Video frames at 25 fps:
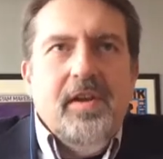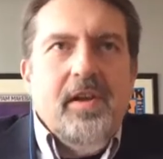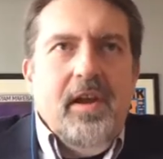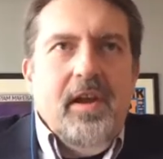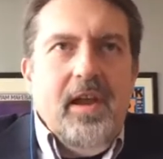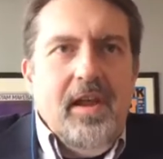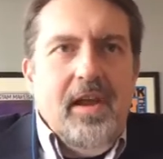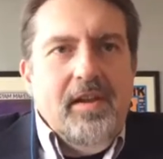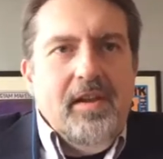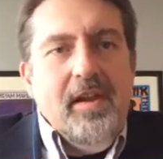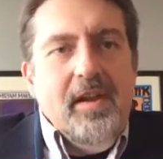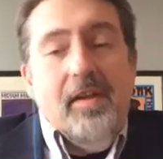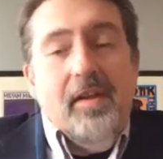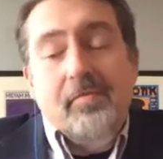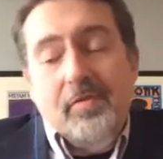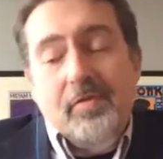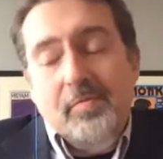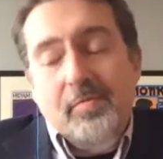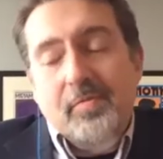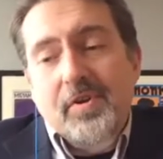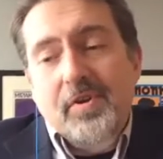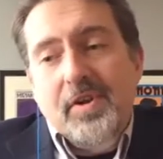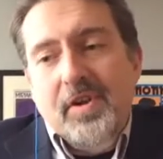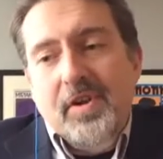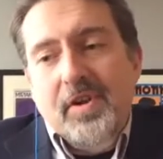and
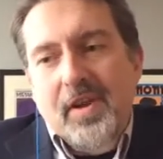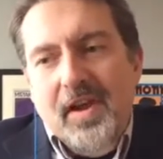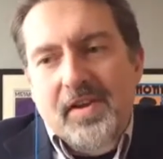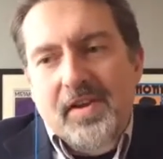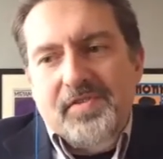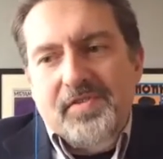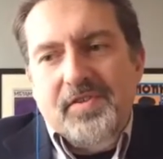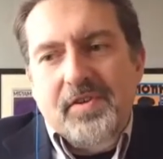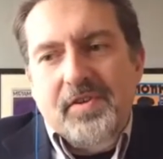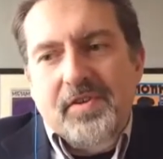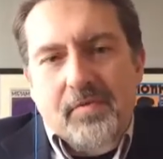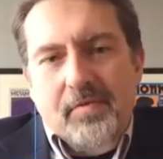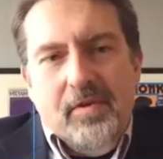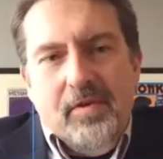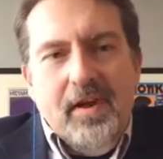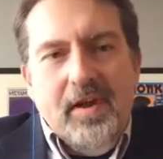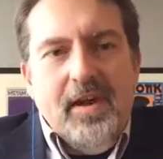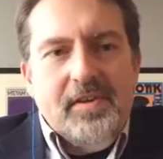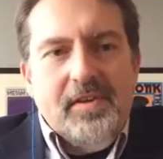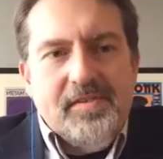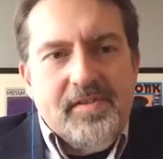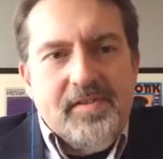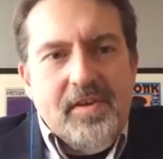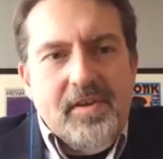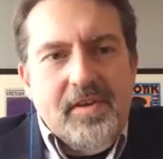everybody has equal
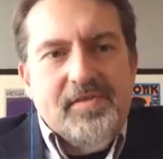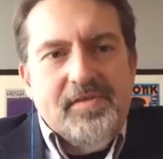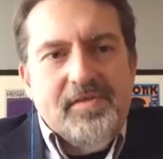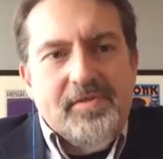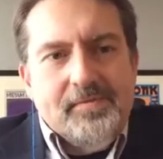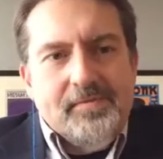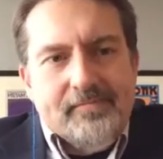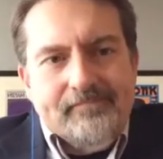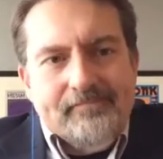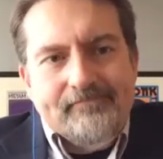access.